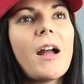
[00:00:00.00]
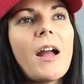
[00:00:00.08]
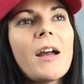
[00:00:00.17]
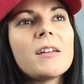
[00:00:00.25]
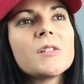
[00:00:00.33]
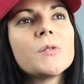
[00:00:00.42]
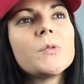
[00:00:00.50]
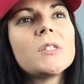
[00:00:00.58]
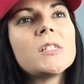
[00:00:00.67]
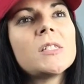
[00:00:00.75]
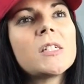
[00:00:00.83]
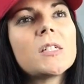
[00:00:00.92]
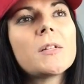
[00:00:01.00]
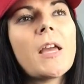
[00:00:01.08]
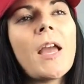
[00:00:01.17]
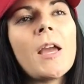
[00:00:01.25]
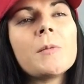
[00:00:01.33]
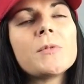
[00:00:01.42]
Has it really
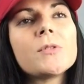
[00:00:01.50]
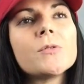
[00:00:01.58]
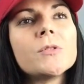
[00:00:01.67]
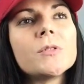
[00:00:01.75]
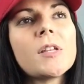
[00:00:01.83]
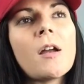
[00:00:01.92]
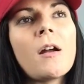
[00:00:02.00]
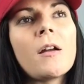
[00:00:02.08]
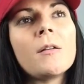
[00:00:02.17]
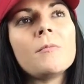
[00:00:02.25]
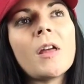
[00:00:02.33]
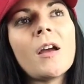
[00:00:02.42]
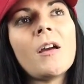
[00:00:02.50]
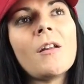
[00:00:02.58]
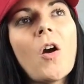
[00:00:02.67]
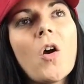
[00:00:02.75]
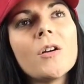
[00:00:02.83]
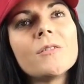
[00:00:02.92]
came to a time that
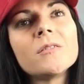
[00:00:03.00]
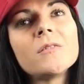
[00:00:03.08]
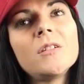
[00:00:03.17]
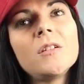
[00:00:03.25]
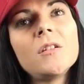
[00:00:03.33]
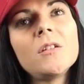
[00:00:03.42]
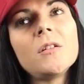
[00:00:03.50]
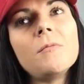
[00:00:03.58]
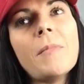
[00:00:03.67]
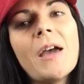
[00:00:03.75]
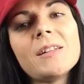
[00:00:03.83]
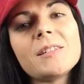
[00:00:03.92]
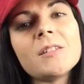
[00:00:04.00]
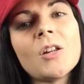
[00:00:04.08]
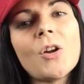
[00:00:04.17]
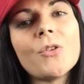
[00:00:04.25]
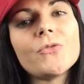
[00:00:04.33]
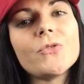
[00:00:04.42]
our medicine
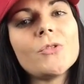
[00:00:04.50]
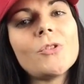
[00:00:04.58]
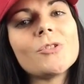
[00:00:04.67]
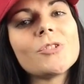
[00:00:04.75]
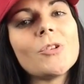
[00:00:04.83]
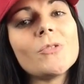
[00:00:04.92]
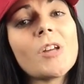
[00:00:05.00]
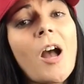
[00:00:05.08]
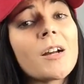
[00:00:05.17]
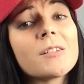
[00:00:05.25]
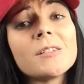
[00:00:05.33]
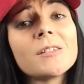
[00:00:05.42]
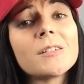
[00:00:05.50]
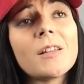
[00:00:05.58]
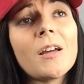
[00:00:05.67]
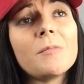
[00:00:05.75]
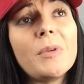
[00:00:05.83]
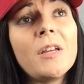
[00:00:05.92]
and our food are so toxic
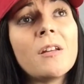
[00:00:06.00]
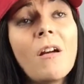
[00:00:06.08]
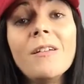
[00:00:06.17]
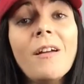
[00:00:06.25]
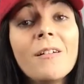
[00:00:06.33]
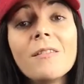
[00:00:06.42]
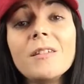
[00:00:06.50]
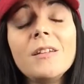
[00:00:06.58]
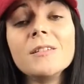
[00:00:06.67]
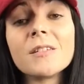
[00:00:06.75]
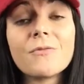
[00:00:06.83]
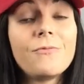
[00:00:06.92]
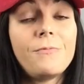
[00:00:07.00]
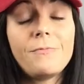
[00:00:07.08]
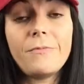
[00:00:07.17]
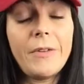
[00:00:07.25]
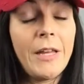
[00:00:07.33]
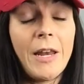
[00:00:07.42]
that being unhealthy is
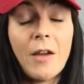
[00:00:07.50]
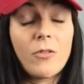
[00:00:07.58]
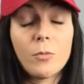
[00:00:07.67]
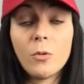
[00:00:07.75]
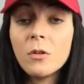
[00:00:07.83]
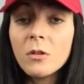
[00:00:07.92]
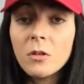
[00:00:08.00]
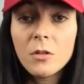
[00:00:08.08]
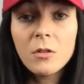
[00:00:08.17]
inevitable?